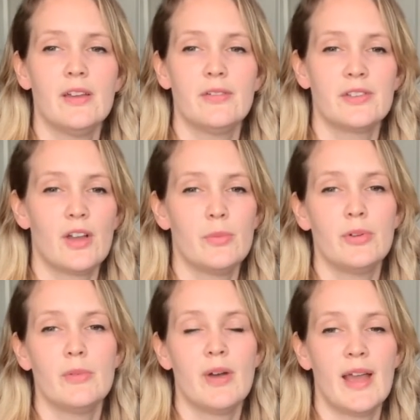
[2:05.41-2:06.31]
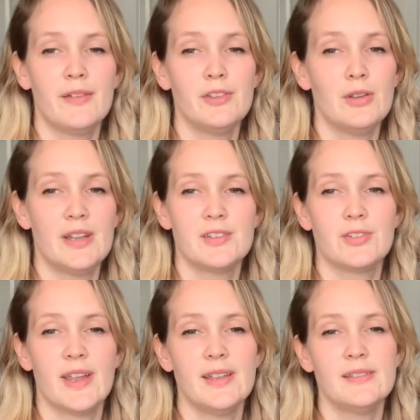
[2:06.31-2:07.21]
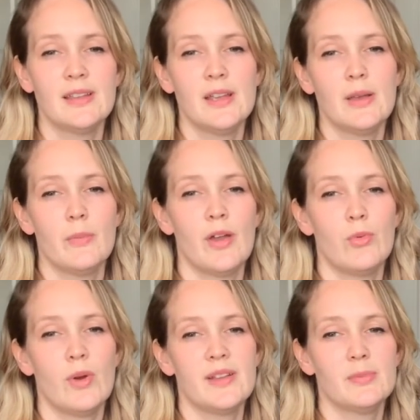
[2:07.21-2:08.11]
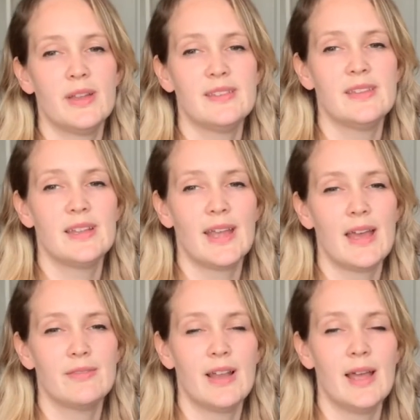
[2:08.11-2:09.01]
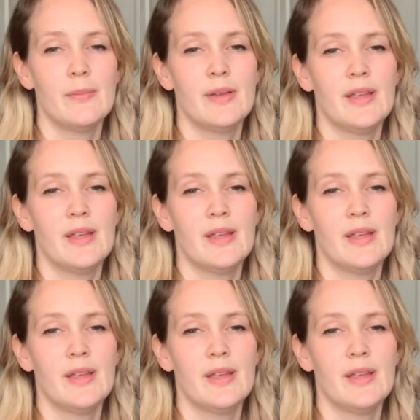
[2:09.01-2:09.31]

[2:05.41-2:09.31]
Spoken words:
For example, you might have 2 litter trays, but if one is placed near the cat flap,